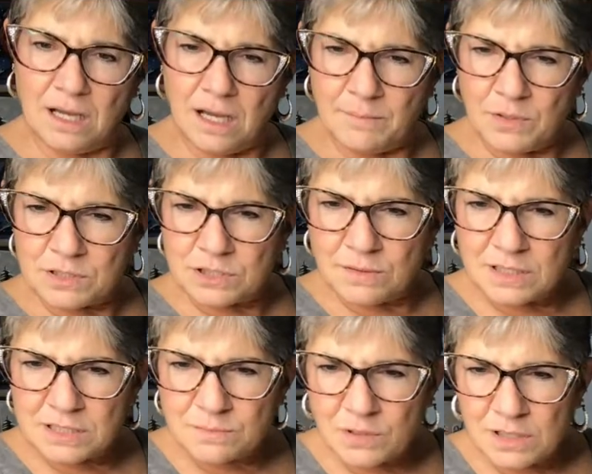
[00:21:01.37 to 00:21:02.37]
I'm also on
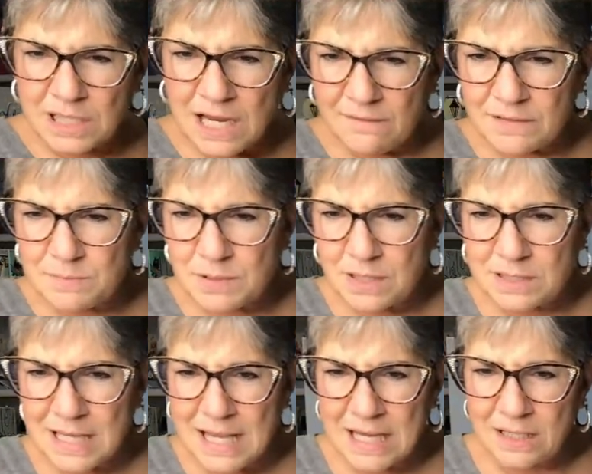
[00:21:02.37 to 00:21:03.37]
a smaller canvas
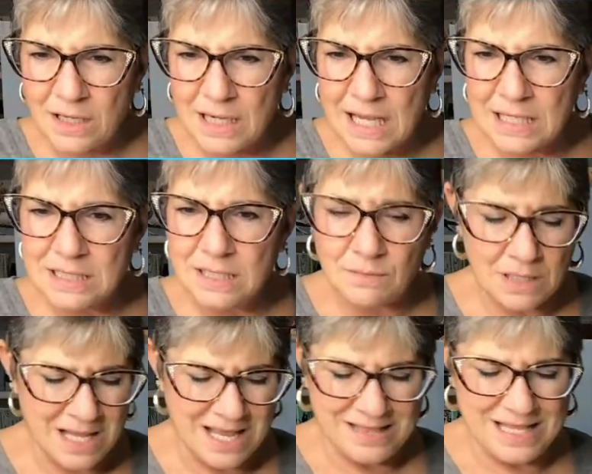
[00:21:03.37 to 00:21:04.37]
because I had it on hand and didn't.
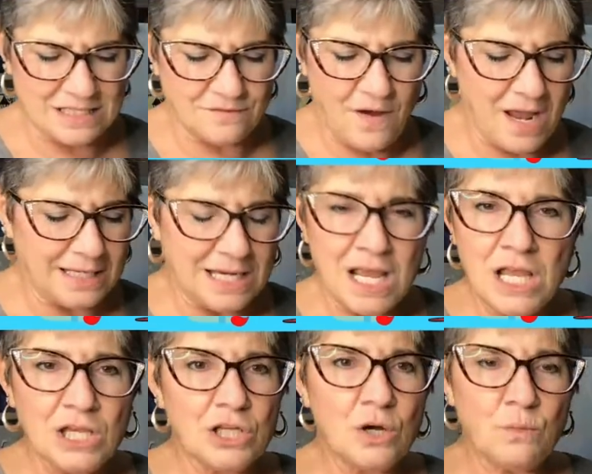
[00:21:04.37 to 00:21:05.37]
That's fine.
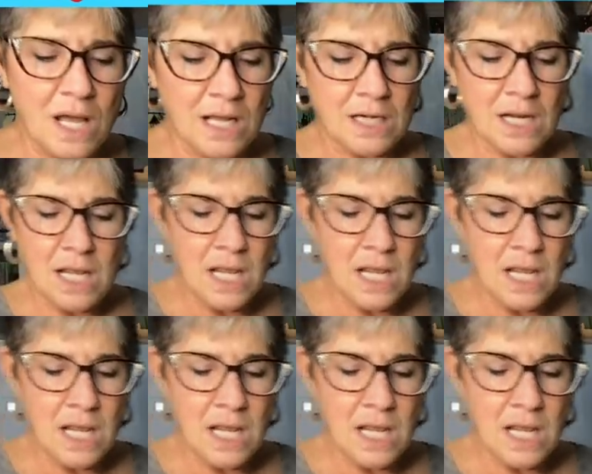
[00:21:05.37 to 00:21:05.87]
You know what?